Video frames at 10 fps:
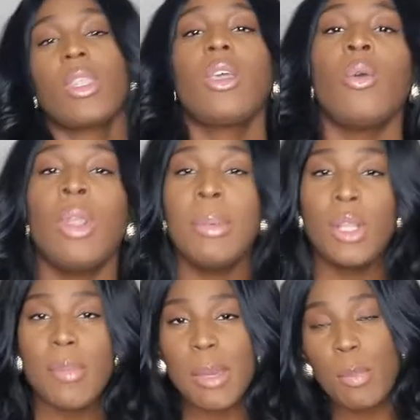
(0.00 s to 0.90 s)
Right
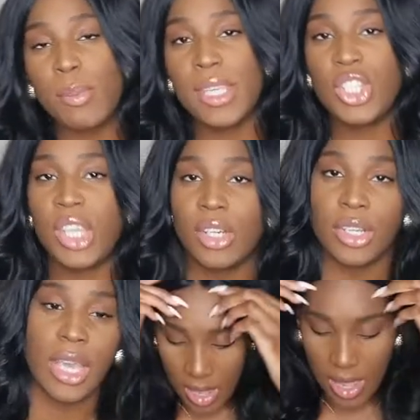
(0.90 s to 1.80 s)
below my boobage
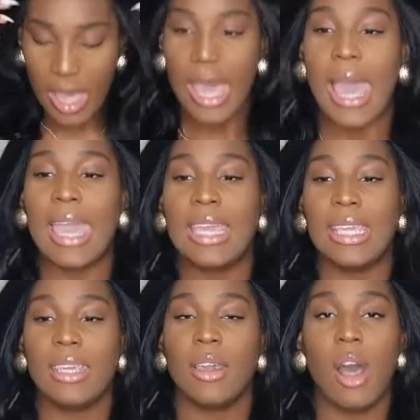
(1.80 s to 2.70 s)
area.
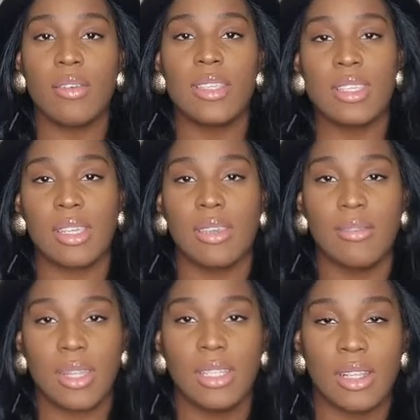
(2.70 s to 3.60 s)
I obviously
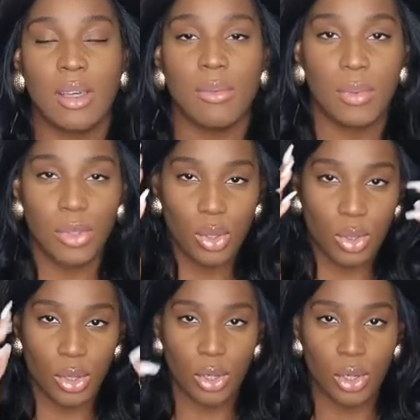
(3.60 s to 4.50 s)
fell in love with
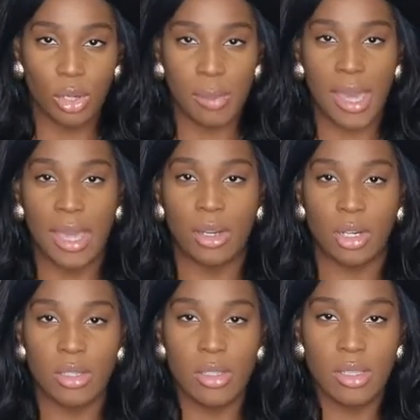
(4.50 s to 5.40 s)
the curl
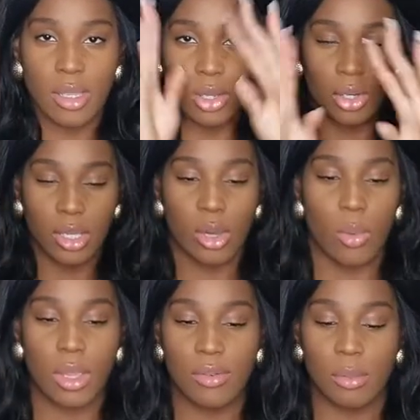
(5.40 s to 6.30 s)
patterns, curling
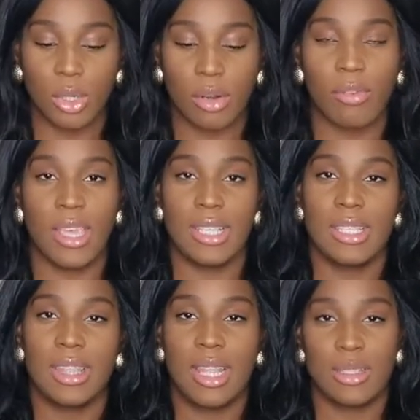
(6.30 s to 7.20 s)
away from your
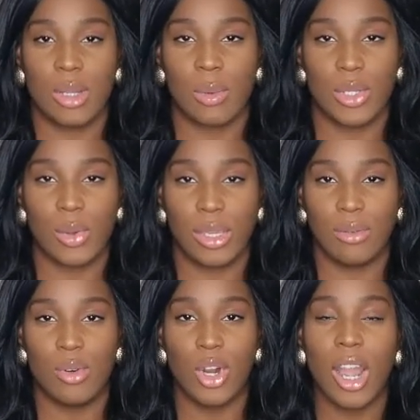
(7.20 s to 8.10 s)
face. That's what I was going
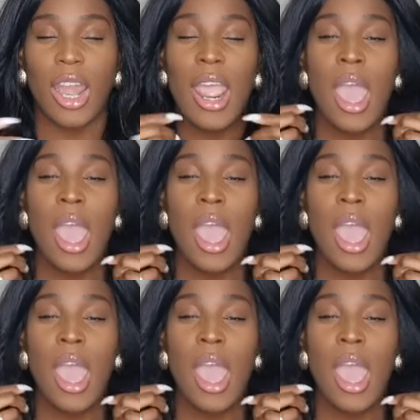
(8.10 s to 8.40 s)
for.